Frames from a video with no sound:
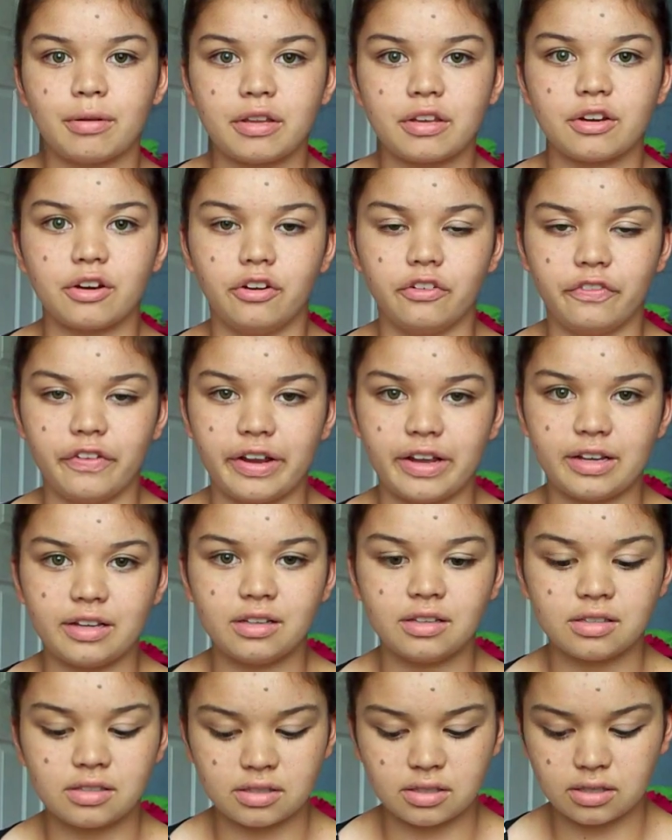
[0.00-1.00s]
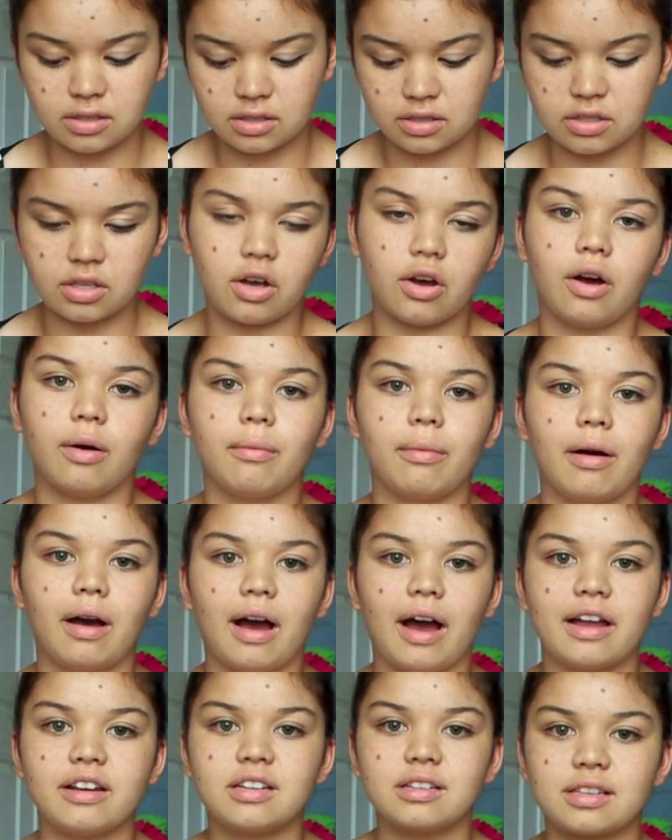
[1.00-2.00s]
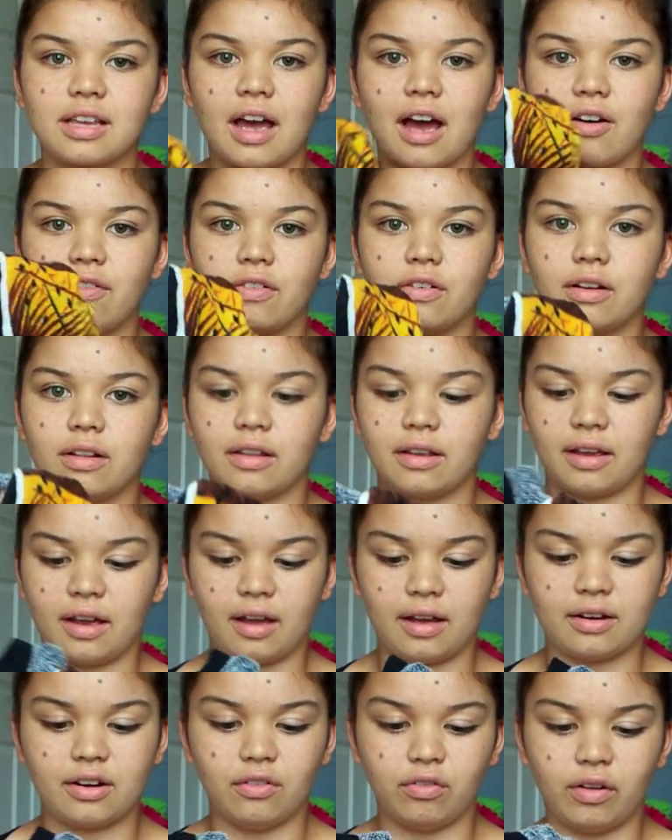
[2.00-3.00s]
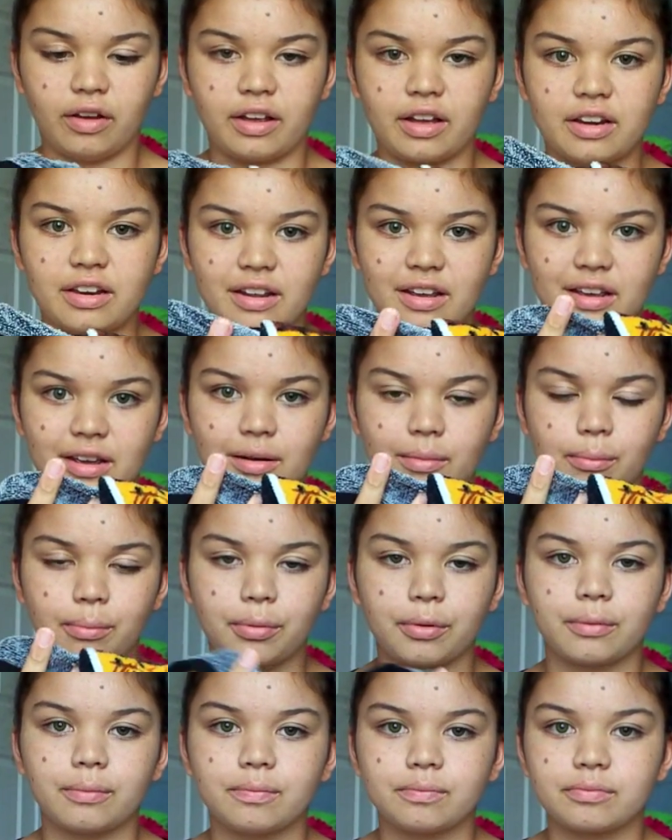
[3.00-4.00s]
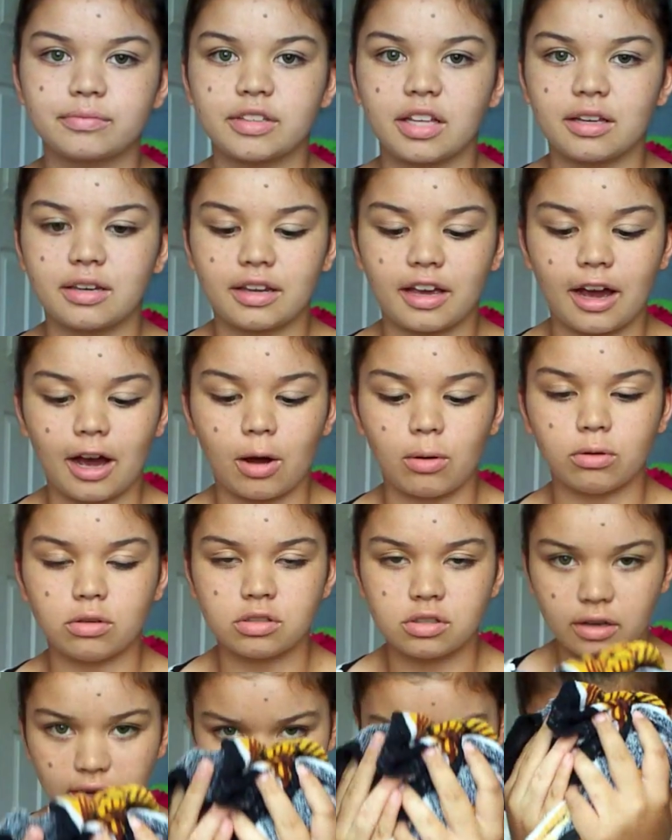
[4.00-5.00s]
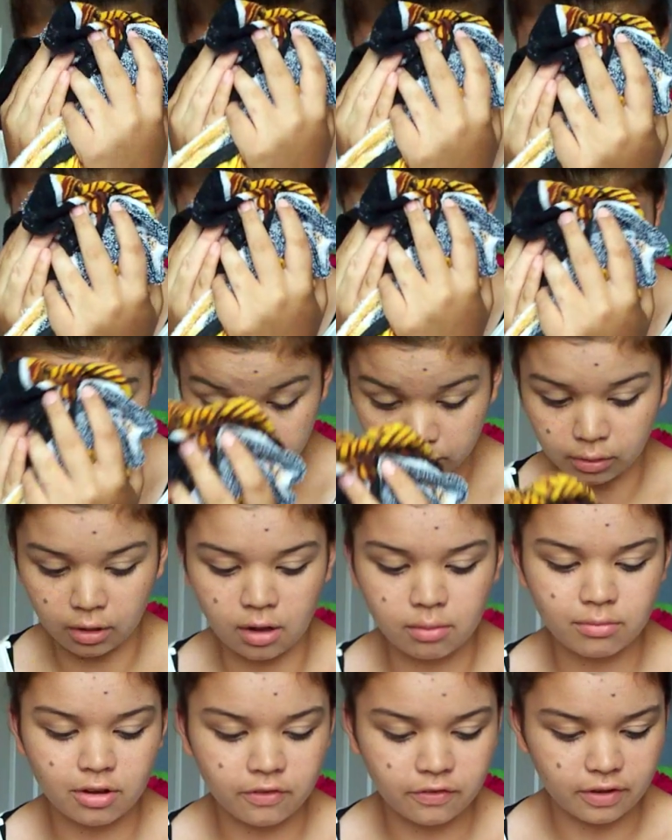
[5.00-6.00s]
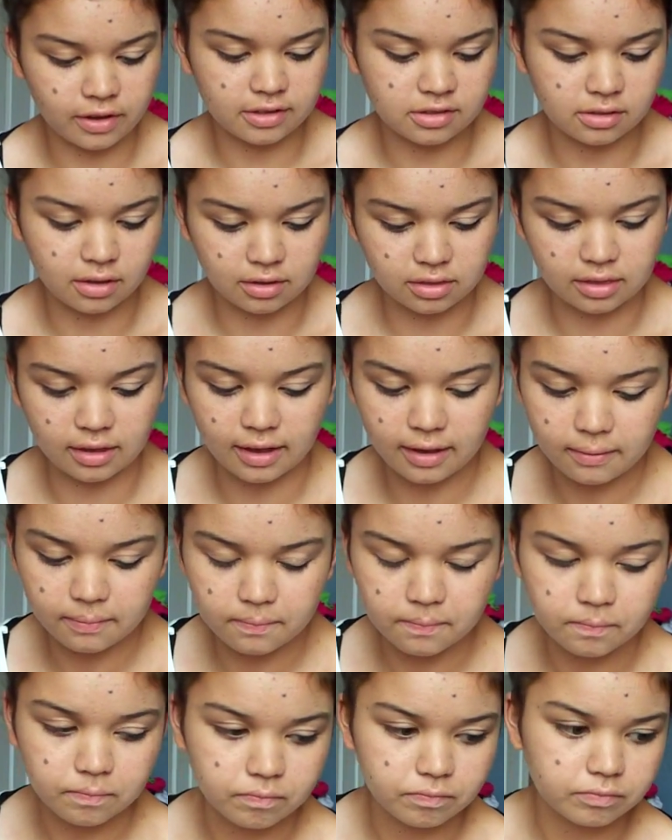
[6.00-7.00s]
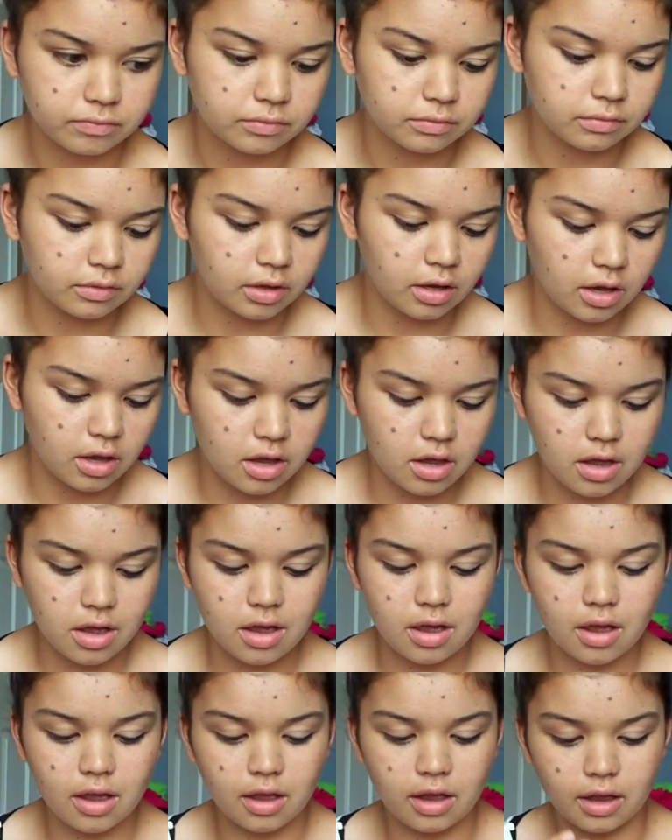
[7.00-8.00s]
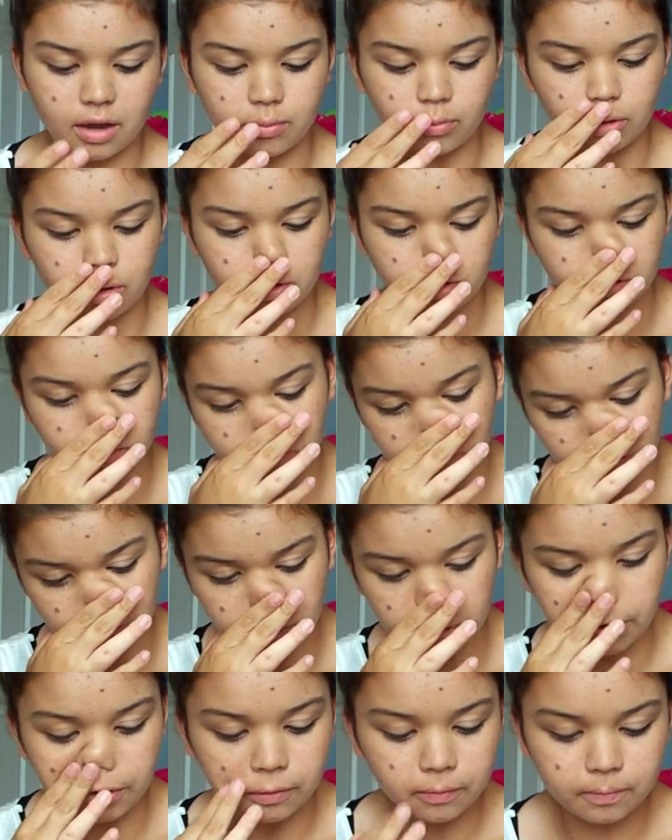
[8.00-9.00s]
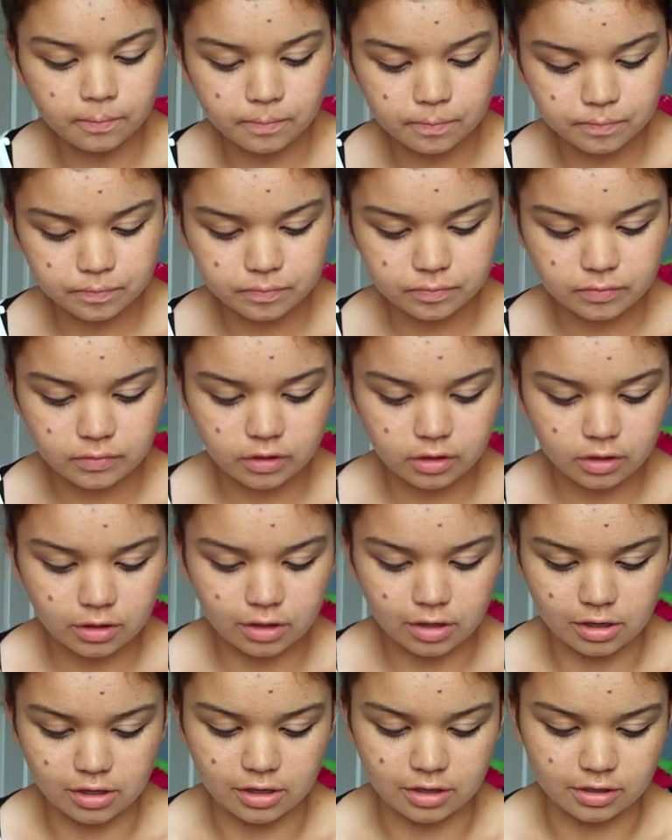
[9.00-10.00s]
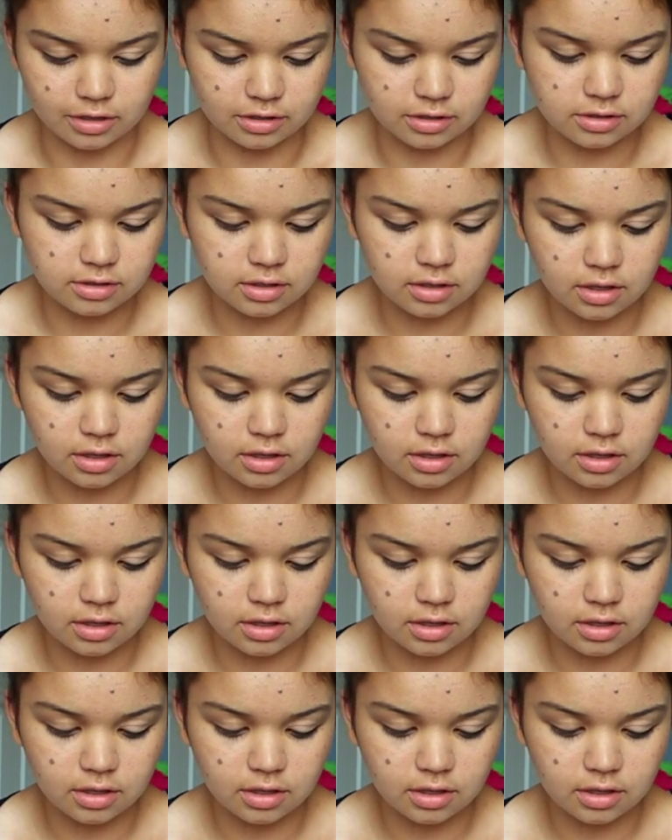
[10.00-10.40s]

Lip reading: your face. So I just have like kind of like a damp towel, so I can just blow up my face like that. And what you're going to do is,